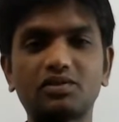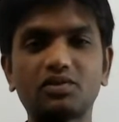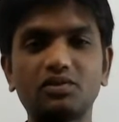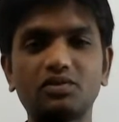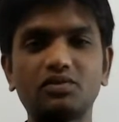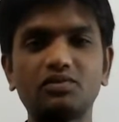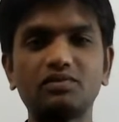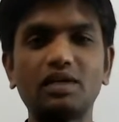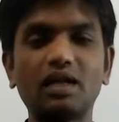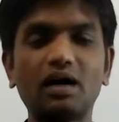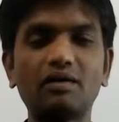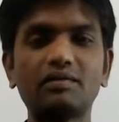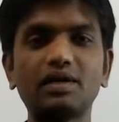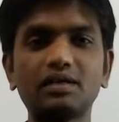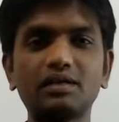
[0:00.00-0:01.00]
So
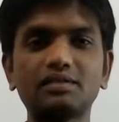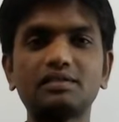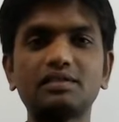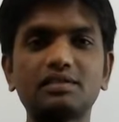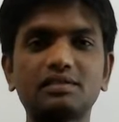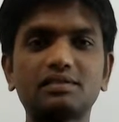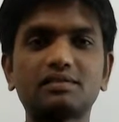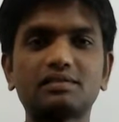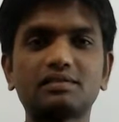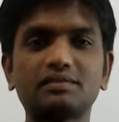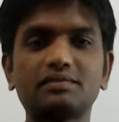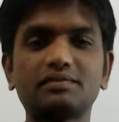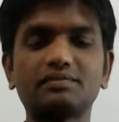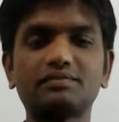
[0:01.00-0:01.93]
nowadays, it is